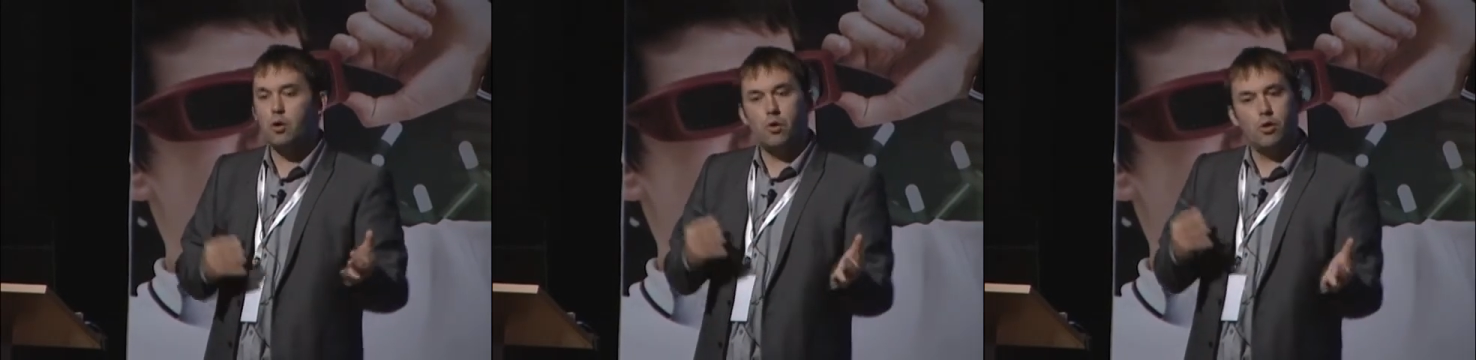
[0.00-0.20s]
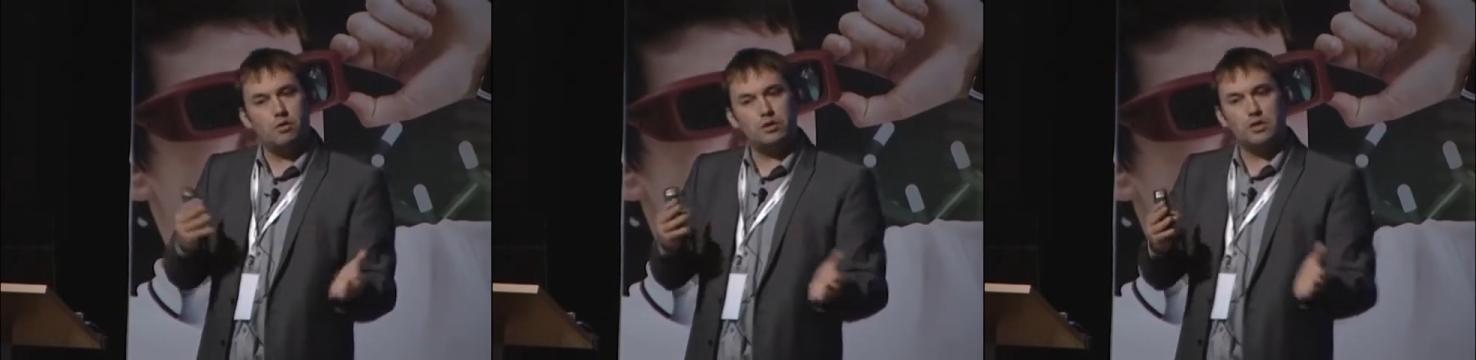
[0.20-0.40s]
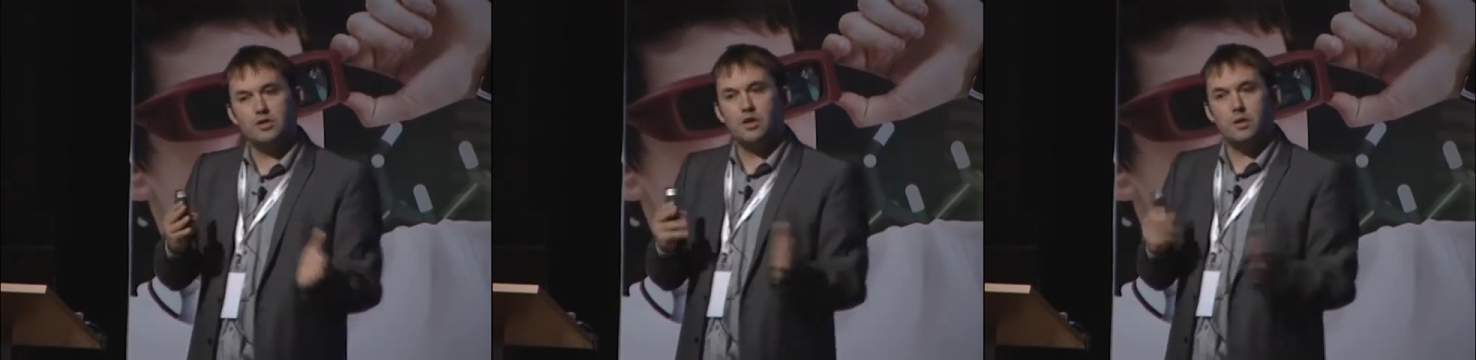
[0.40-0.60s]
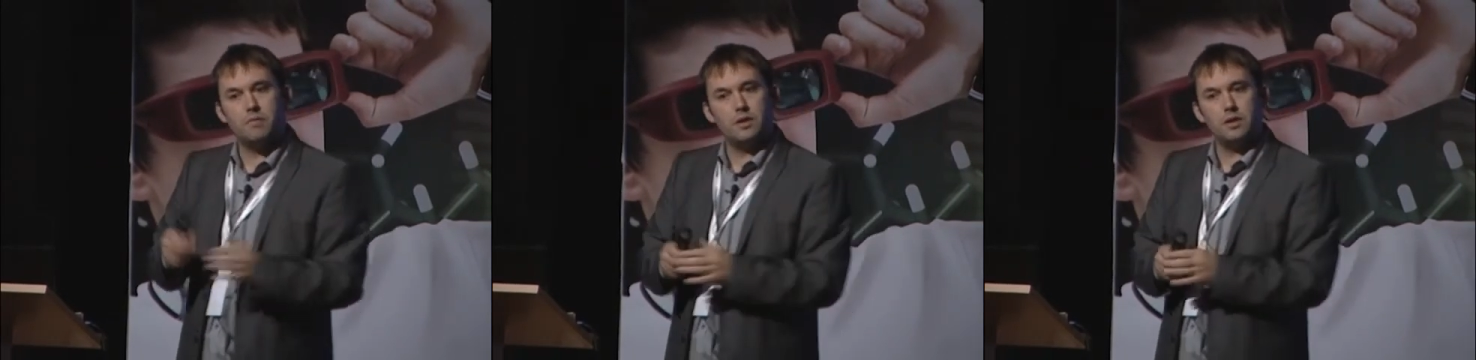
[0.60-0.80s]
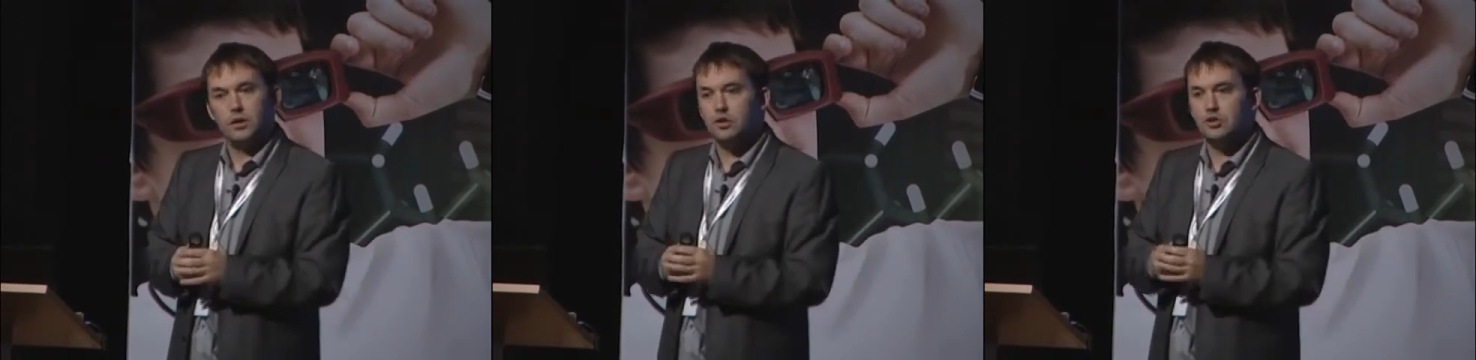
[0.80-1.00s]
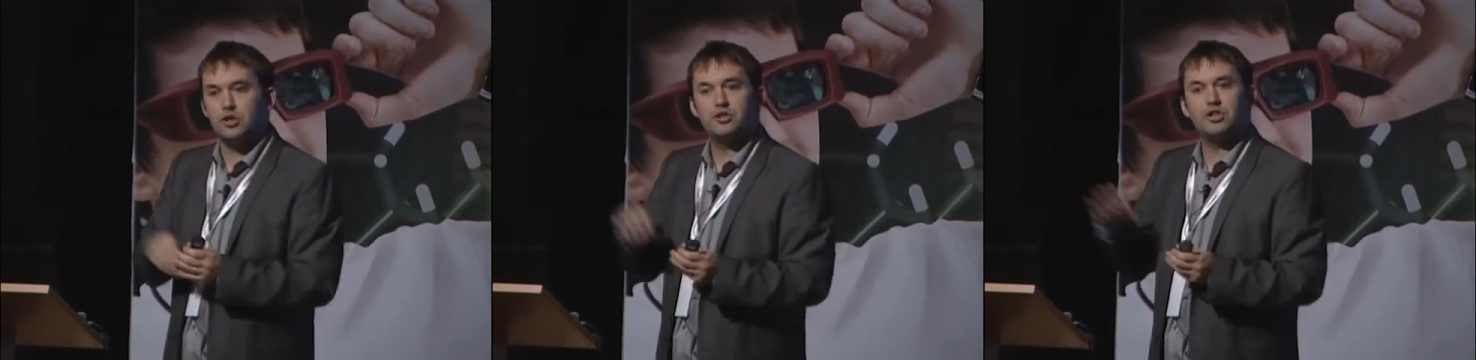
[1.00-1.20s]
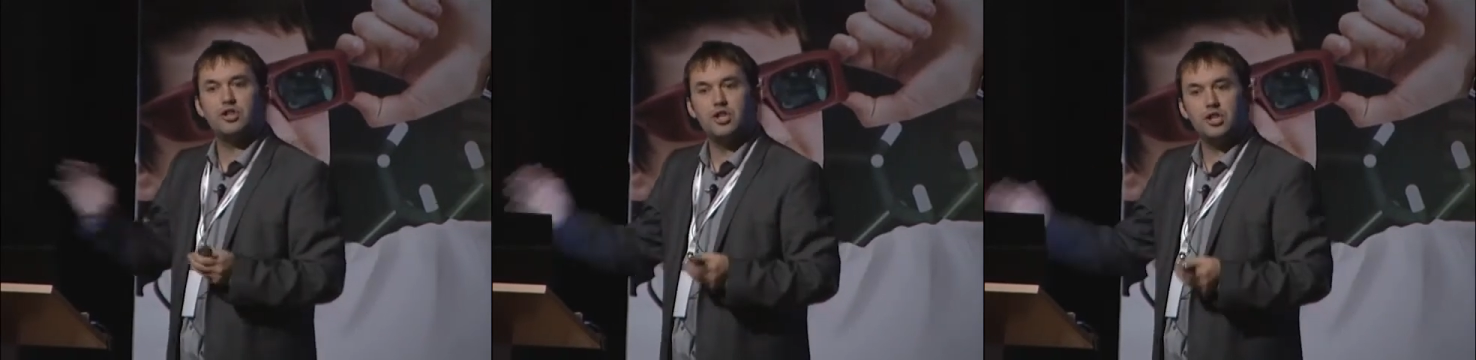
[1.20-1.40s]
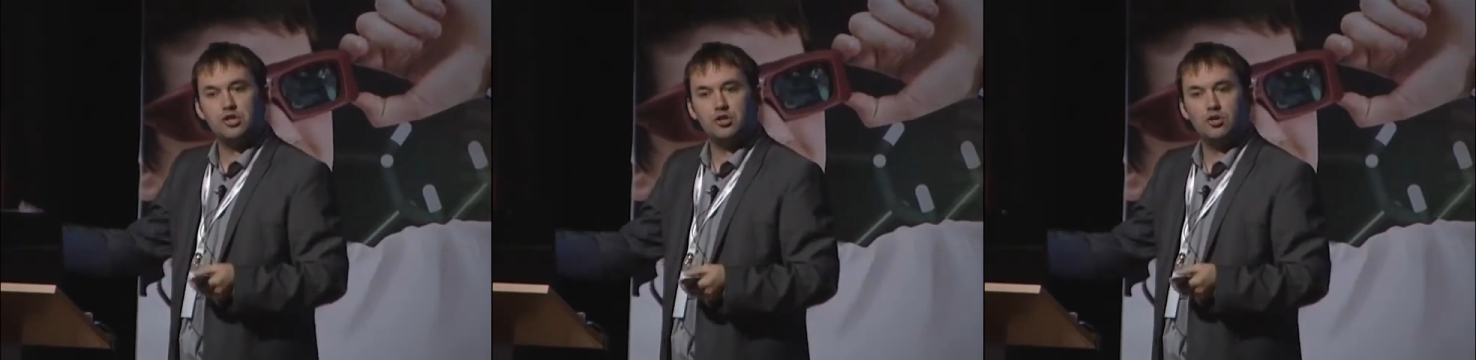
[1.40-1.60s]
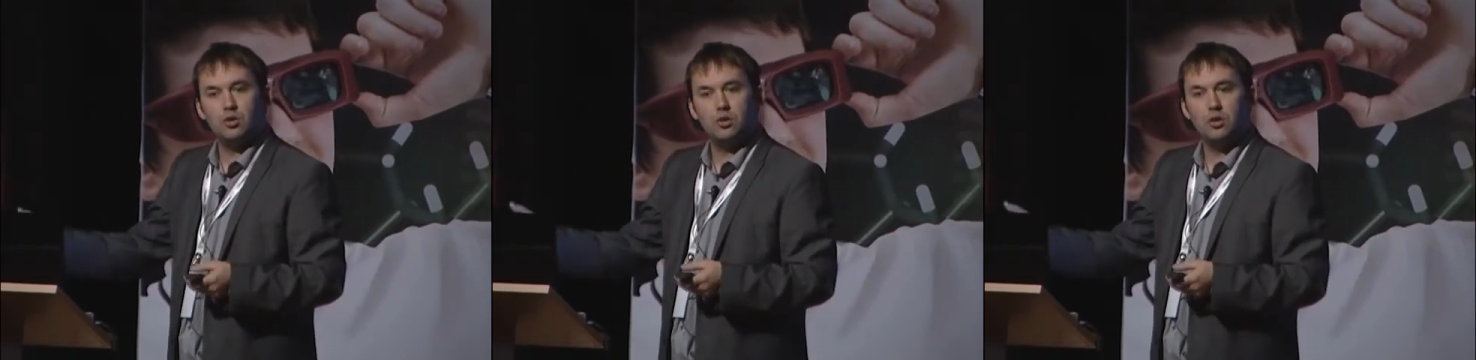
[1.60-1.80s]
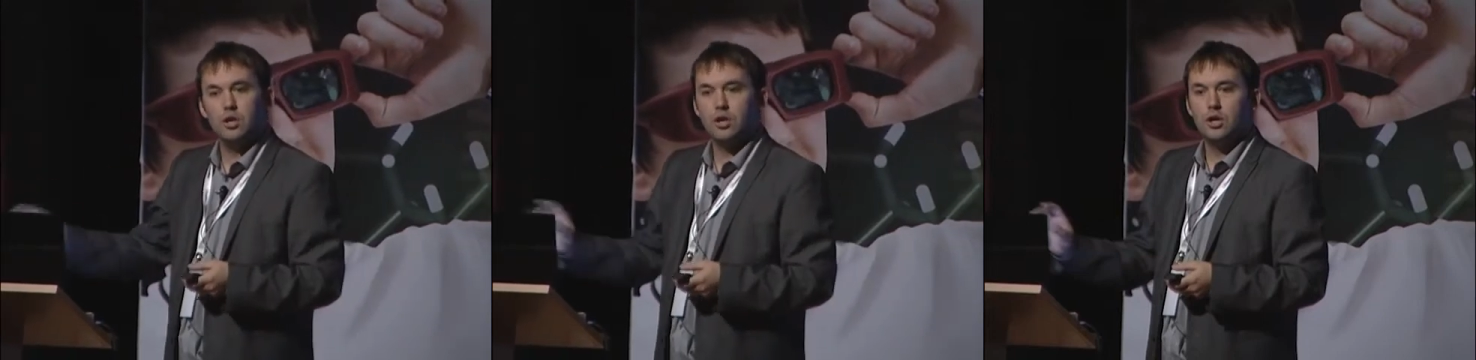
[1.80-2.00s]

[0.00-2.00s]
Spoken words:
or is it something that's just additional,